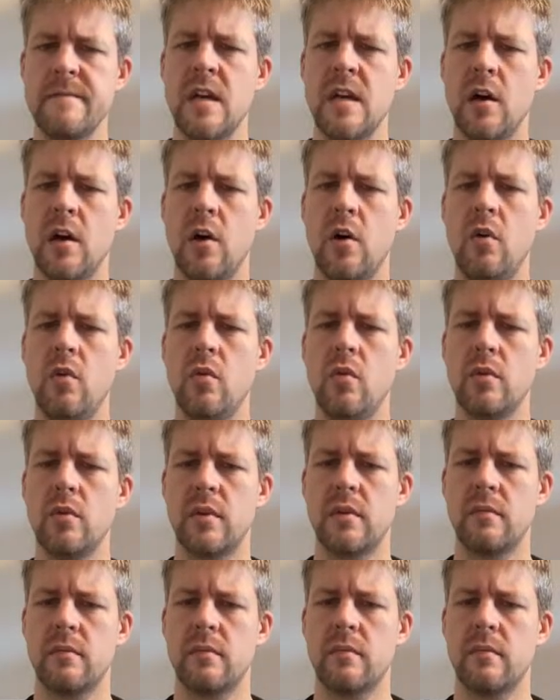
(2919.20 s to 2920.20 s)
Oh,
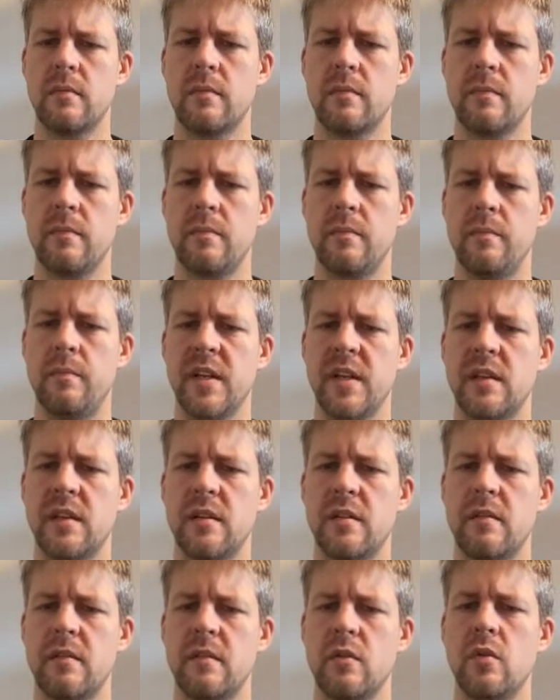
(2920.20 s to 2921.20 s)
but
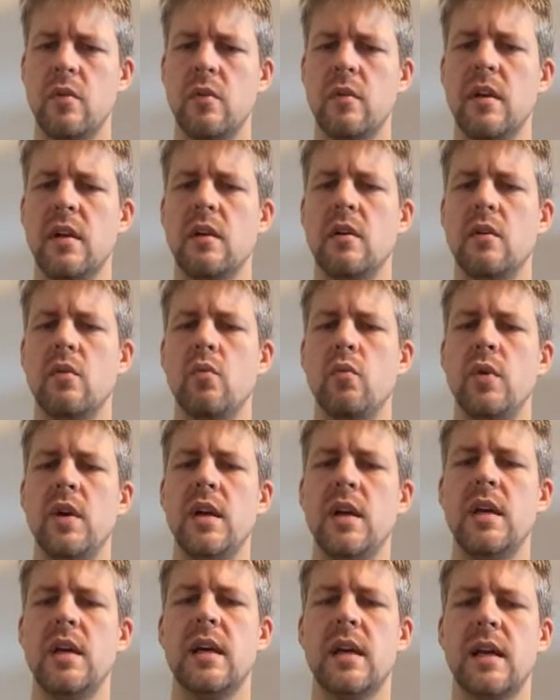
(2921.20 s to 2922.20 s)

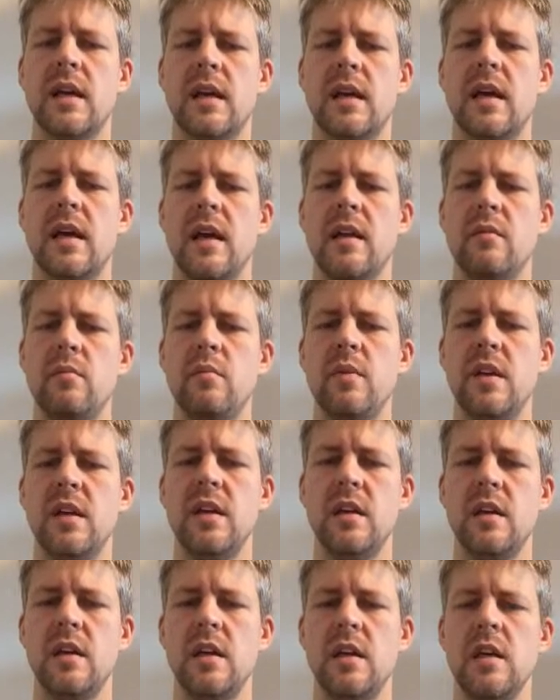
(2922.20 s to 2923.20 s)
we can
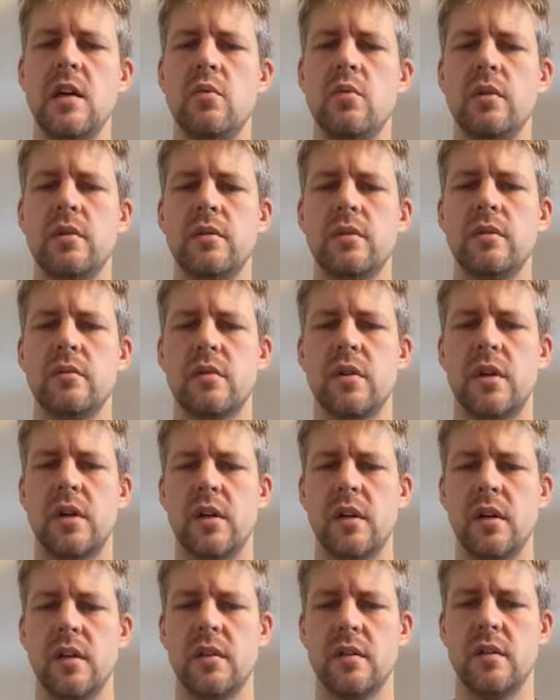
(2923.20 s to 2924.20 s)
be equal to
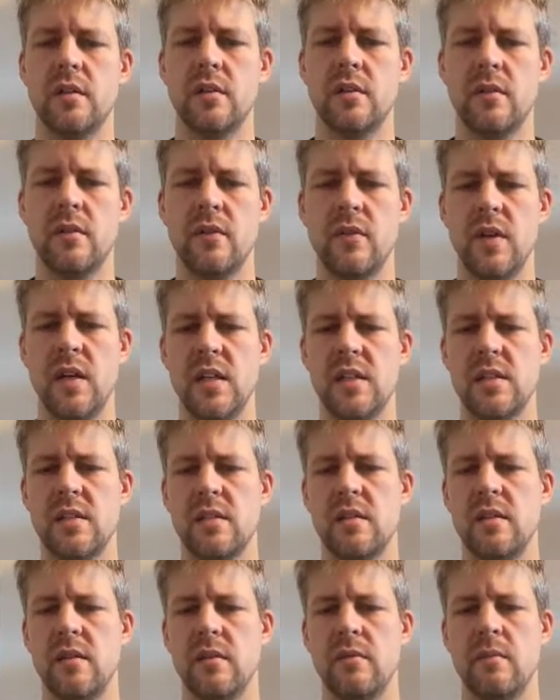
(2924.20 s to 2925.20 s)
target. That's
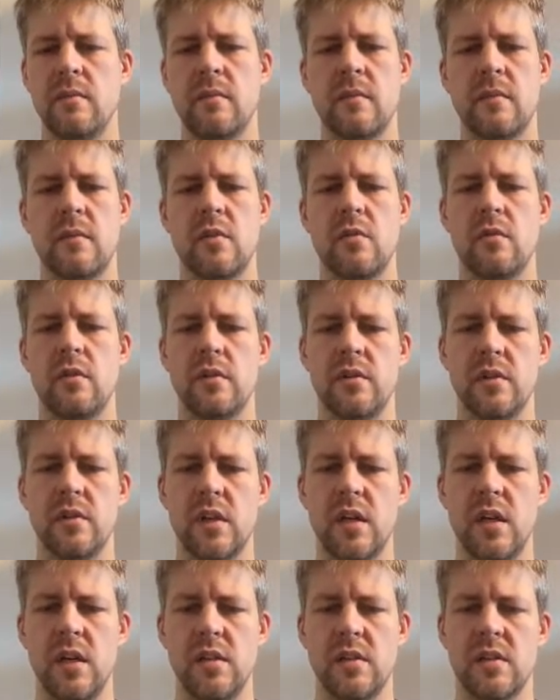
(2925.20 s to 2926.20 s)
the corner
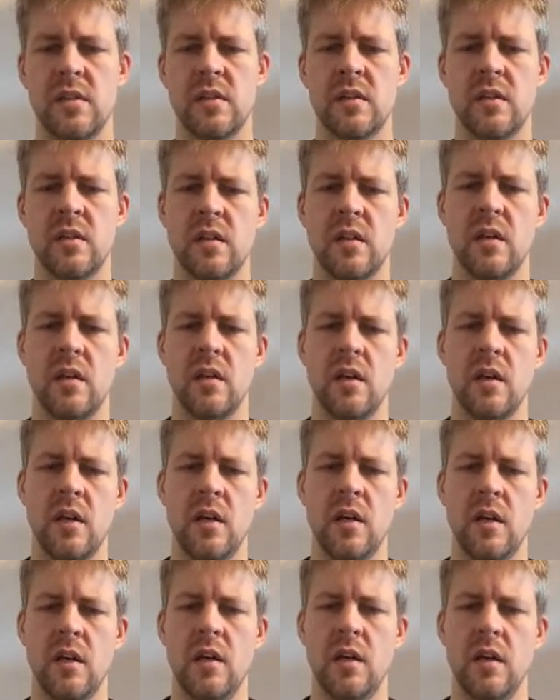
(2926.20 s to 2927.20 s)
case.
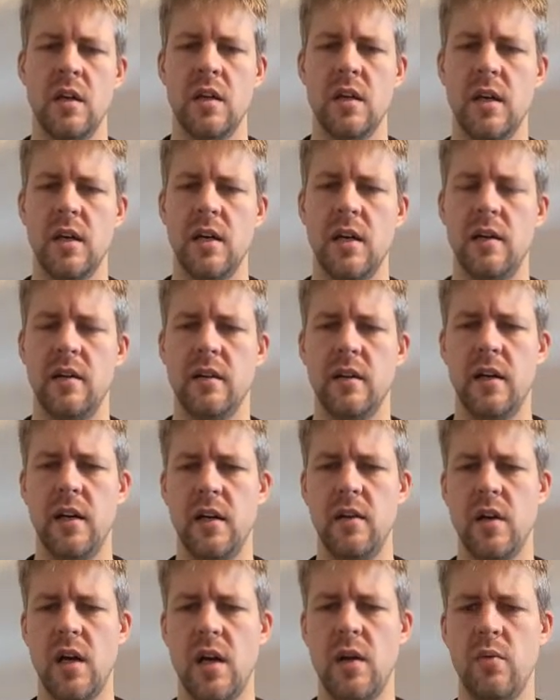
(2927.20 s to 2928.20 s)
Yeah,
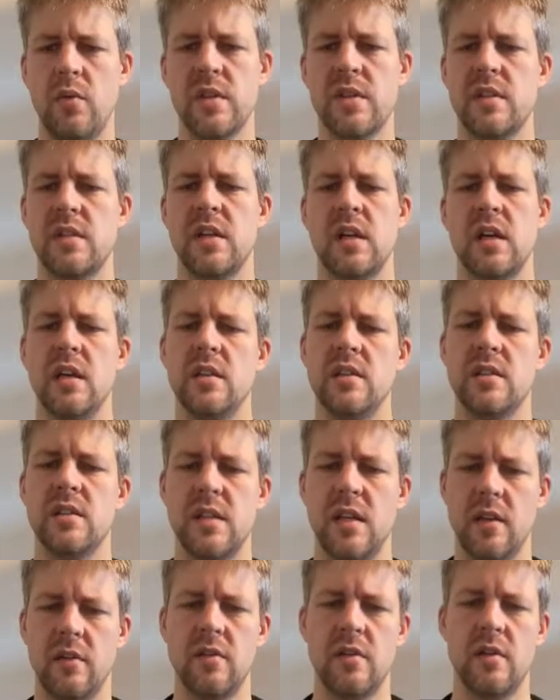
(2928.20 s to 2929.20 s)
I was again
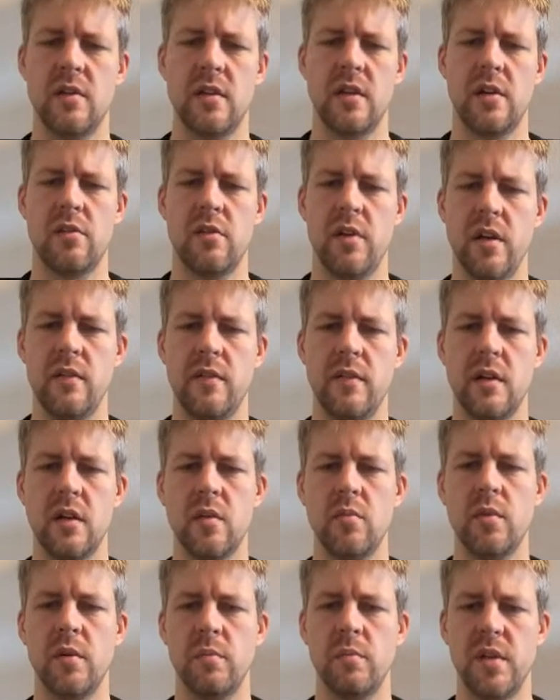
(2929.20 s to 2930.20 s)
saying the right thing,
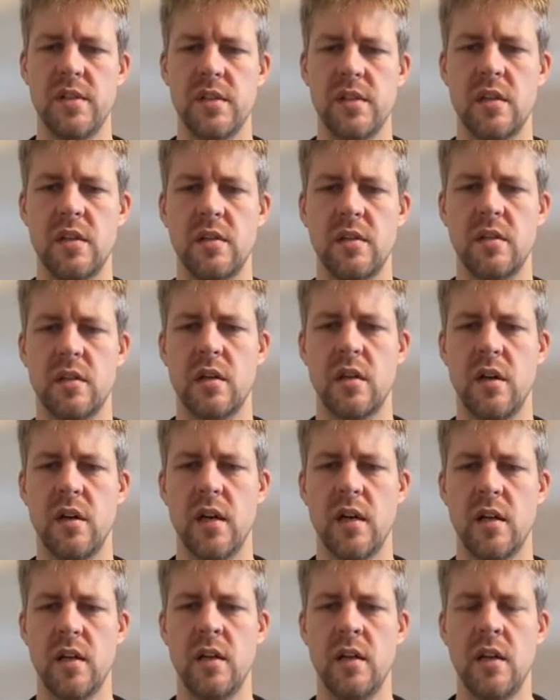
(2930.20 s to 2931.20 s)
implementing it
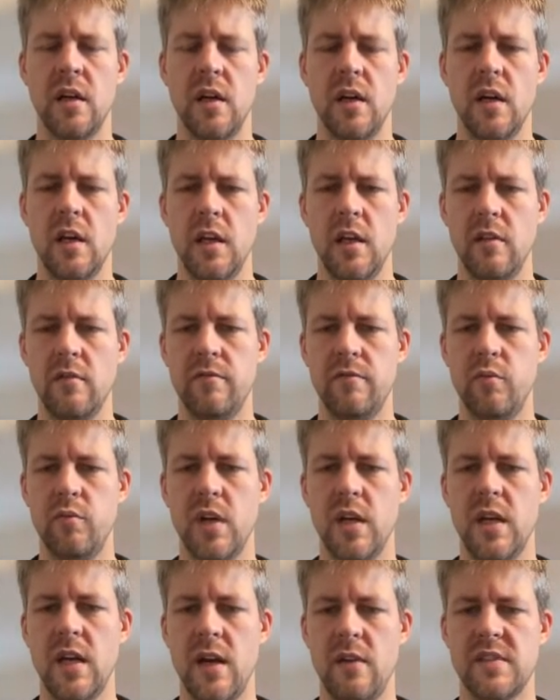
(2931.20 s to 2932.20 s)
correctly. If we
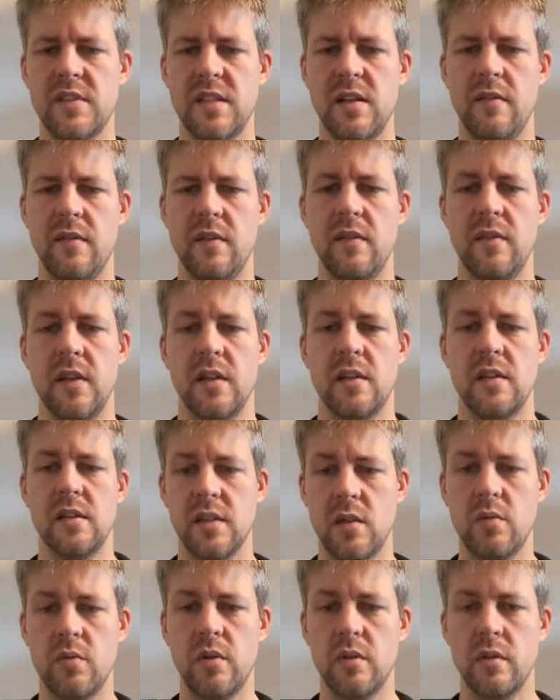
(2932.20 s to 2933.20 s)
have something that is
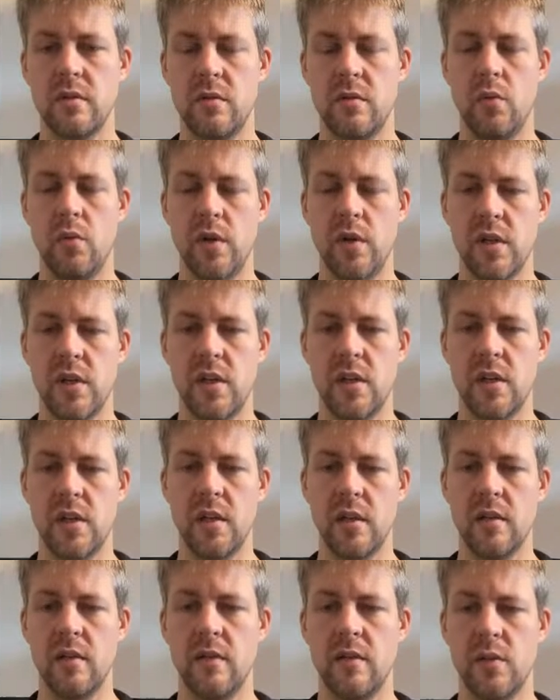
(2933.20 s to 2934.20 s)
equal to our target,
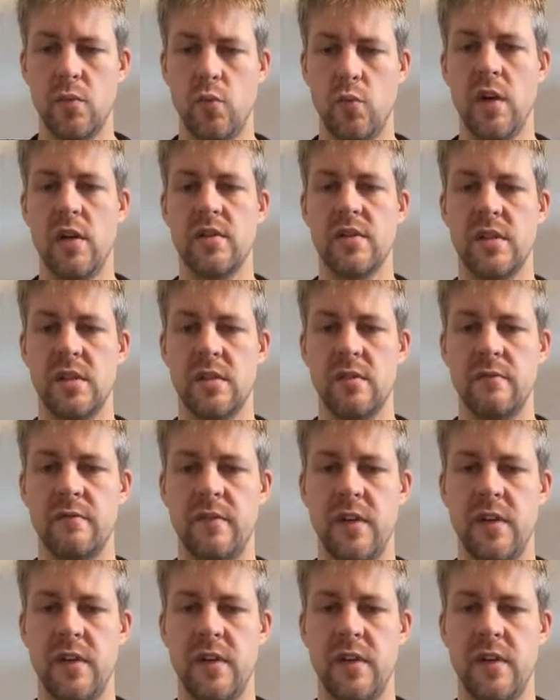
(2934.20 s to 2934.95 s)
then we are still